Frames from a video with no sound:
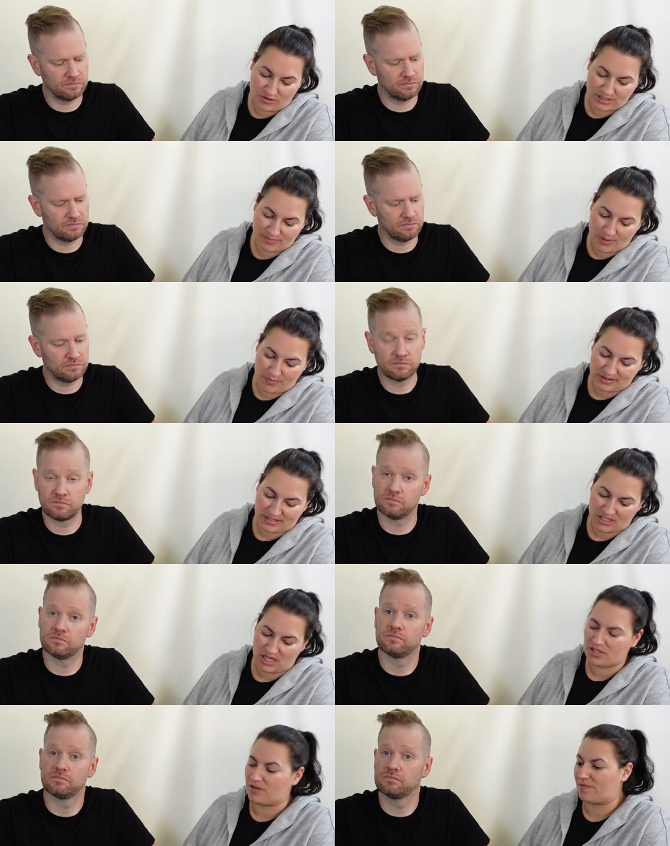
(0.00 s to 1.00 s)
Speaker 1: crispy with a
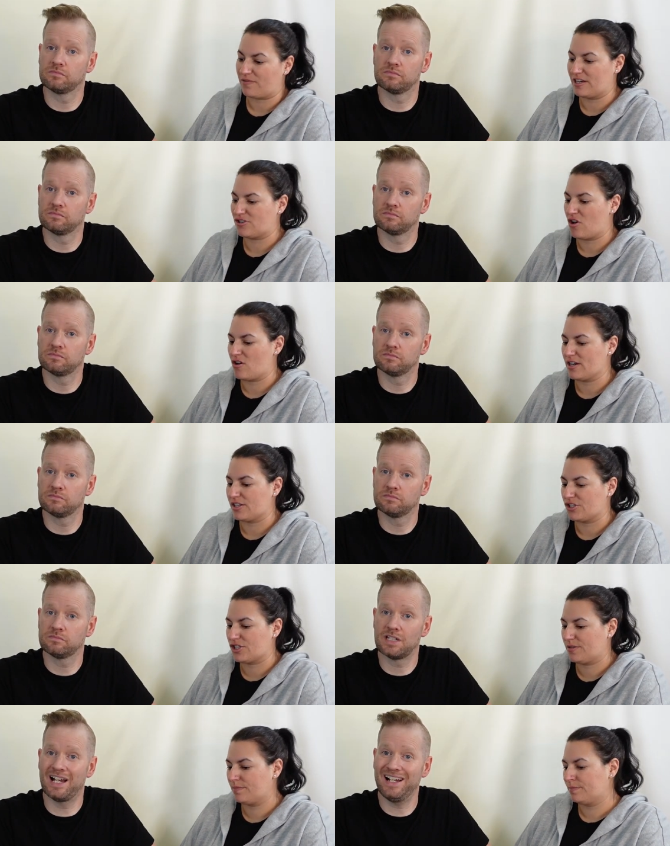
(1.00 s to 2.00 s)
touch of fresh
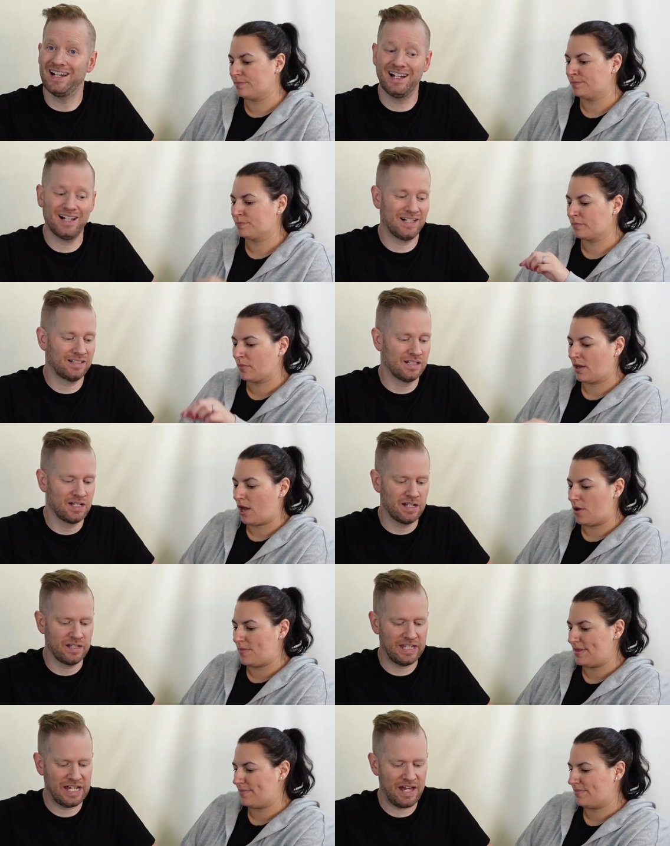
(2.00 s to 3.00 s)
orange.
Speaker 2: Ah,
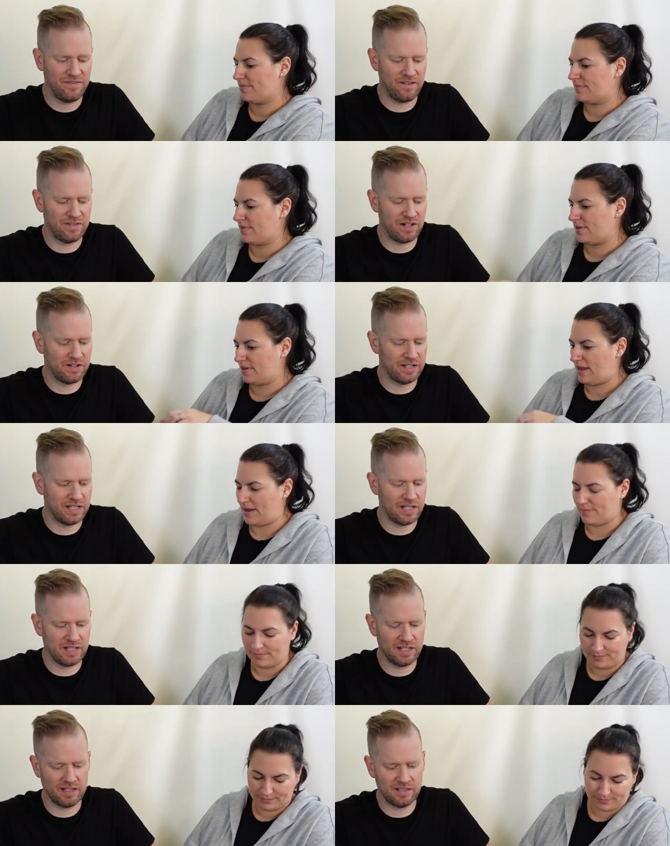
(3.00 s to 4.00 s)
open they have a very
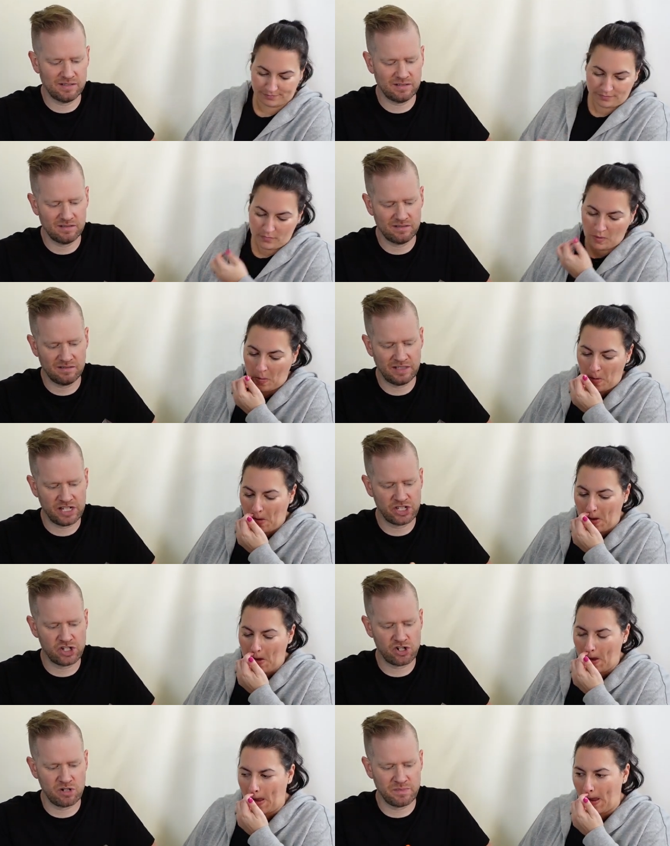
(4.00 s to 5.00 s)
yeah. uh, like
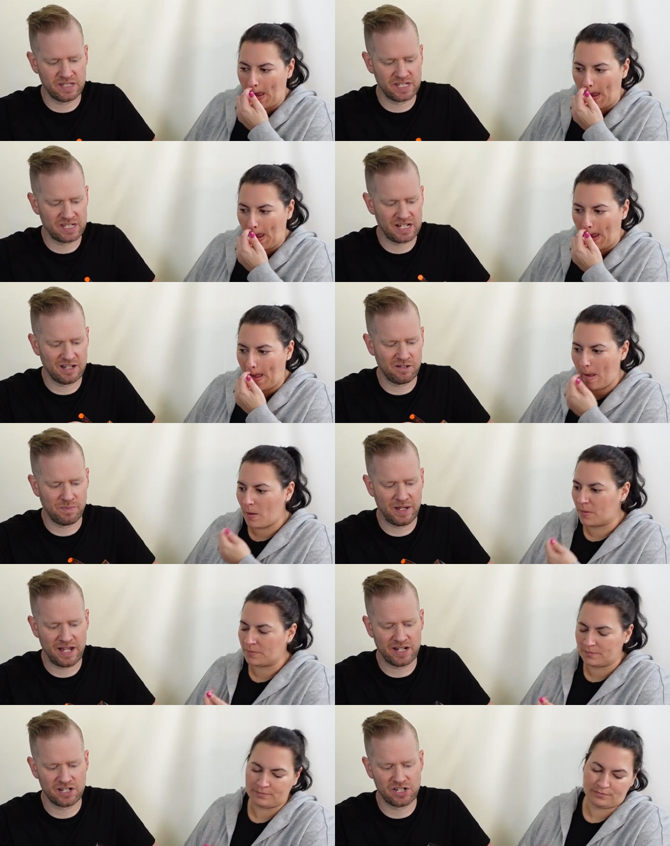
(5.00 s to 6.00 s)
German style
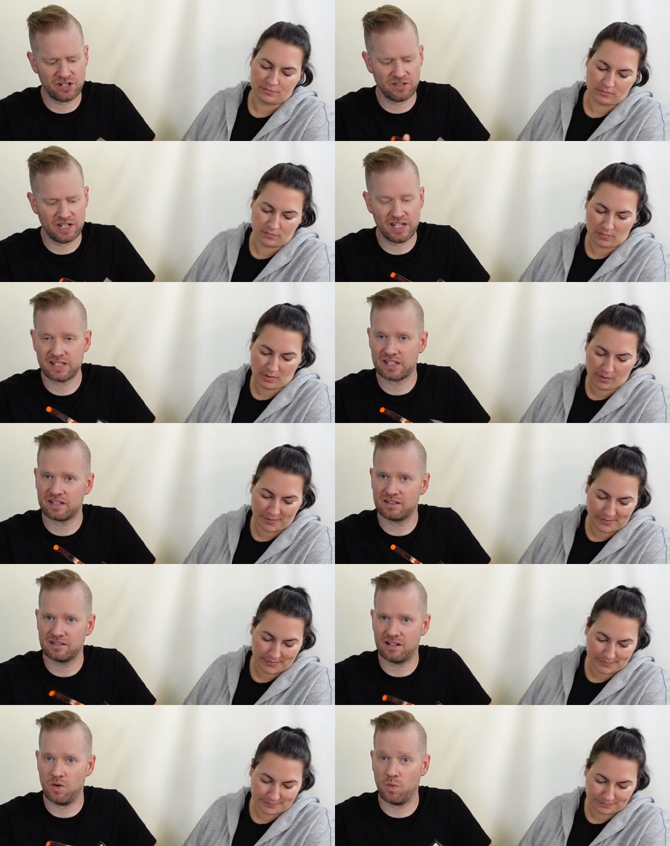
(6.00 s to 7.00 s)
package here that has a,
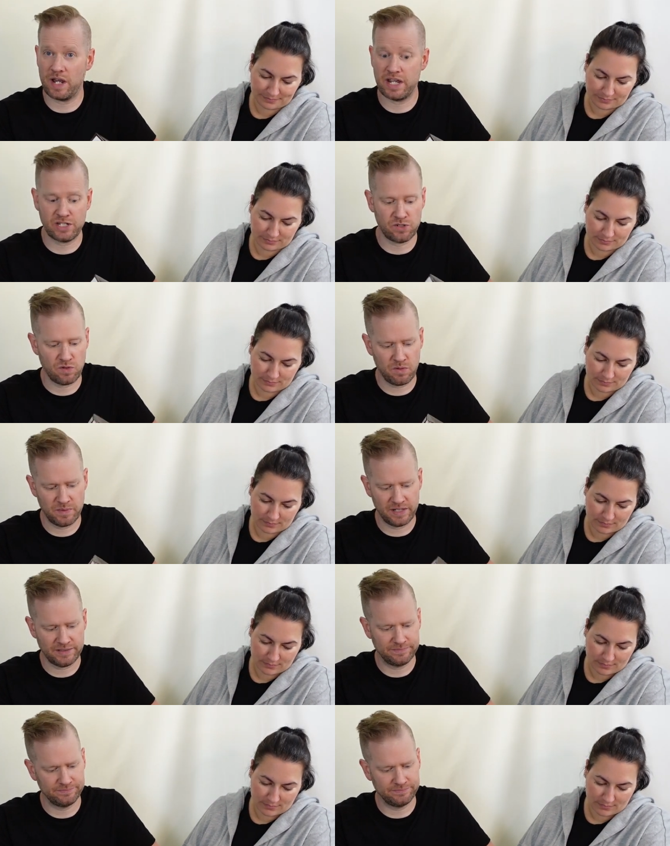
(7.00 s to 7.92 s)
a way to open it.